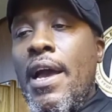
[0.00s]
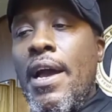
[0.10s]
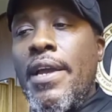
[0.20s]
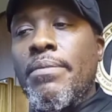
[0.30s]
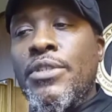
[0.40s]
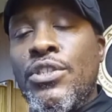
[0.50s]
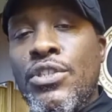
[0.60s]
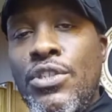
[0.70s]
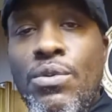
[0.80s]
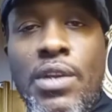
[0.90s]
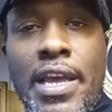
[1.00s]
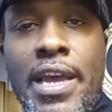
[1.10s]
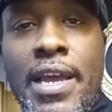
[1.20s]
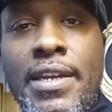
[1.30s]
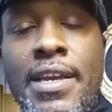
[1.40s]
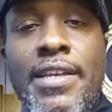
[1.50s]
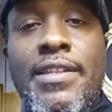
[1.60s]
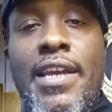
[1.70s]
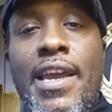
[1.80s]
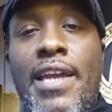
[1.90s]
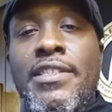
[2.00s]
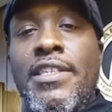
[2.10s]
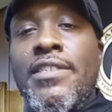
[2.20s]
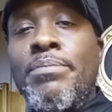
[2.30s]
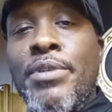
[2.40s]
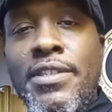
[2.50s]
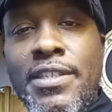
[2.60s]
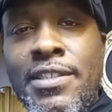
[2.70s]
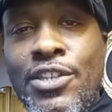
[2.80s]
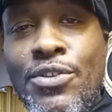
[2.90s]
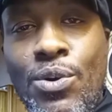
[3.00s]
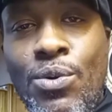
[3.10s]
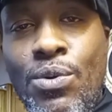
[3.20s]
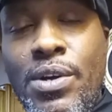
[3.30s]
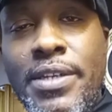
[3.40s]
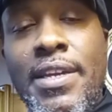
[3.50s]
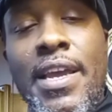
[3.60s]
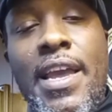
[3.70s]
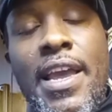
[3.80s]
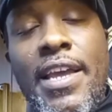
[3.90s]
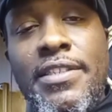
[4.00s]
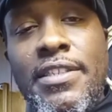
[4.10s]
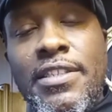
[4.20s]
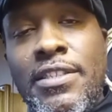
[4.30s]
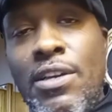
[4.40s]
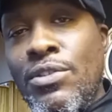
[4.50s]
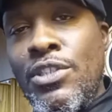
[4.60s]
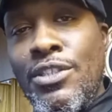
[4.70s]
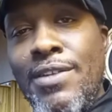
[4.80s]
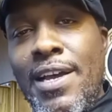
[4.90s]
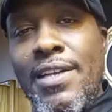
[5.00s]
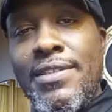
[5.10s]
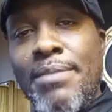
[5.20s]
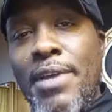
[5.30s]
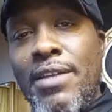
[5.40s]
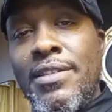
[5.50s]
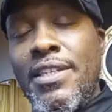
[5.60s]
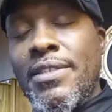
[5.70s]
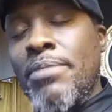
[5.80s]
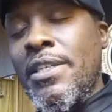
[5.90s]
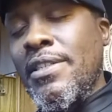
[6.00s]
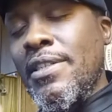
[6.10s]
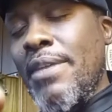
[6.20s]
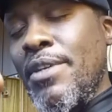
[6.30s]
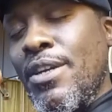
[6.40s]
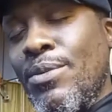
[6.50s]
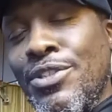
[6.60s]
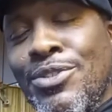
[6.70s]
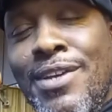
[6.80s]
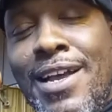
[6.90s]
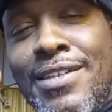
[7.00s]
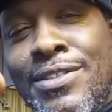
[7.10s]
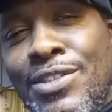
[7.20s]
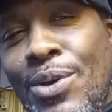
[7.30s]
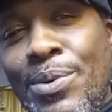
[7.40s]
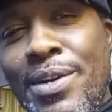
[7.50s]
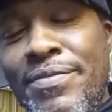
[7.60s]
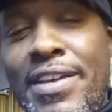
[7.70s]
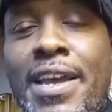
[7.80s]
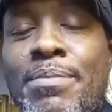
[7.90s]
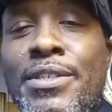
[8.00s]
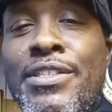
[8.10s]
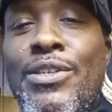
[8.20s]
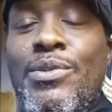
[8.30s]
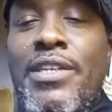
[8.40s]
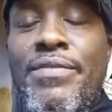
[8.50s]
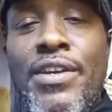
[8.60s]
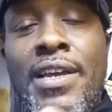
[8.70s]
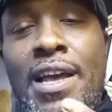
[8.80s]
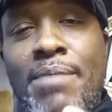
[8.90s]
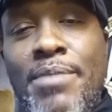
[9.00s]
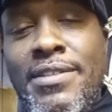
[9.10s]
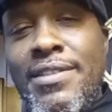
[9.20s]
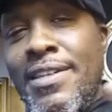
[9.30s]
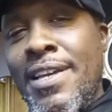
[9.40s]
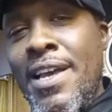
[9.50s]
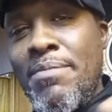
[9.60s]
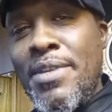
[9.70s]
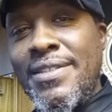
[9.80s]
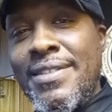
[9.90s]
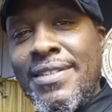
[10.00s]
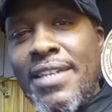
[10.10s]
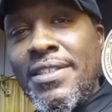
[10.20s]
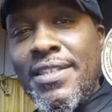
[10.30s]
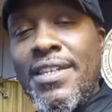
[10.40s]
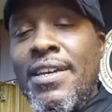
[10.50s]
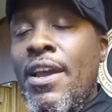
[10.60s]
I am so glad that I got a chance to put this shirt on and to talk to you guys about this. Please let me know what you guys thought of the episode. Leave your comments in the comments section.